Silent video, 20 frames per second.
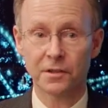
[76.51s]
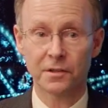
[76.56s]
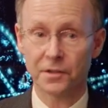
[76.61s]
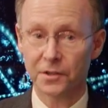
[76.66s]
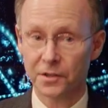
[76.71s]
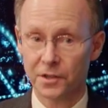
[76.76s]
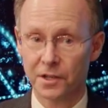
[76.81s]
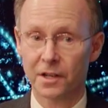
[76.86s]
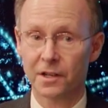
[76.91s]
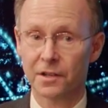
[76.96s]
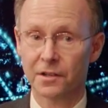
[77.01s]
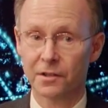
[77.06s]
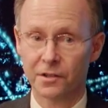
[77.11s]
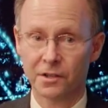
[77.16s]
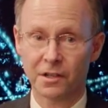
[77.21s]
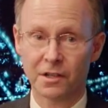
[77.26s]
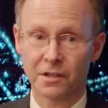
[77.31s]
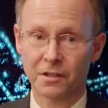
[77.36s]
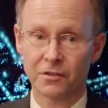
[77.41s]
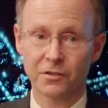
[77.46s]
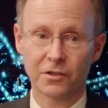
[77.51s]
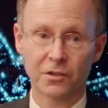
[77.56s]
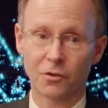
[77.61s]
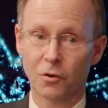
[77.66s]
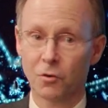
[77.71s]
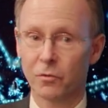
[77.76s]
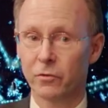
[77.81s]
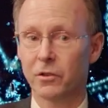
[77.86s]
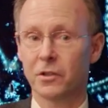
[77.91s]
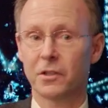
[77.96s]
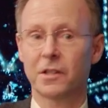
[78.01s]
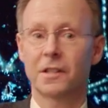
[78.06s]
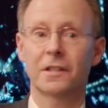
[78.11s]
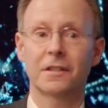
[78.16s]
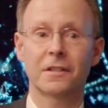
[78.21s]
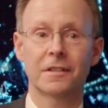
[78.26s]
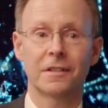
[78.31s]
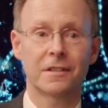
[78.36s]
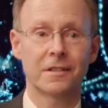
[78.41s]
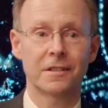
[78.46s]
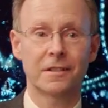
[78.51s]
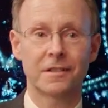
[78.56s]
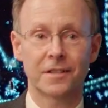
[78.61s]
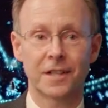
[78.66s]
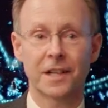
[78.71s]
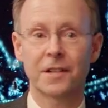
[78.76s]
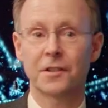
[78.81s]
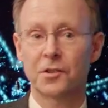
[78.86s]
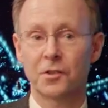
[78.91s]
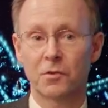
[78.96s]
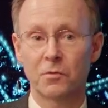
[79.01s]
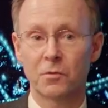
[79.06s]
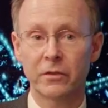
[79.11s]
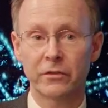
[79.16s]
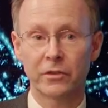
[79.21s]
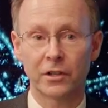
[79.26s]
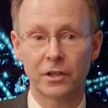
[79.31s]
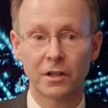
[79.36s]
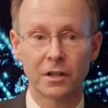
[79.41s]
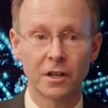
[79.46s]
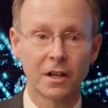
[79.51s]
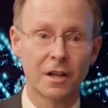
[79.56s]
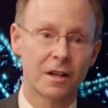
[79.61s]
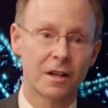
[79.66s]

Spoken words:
In this case, they're overlooking the Tennessee River.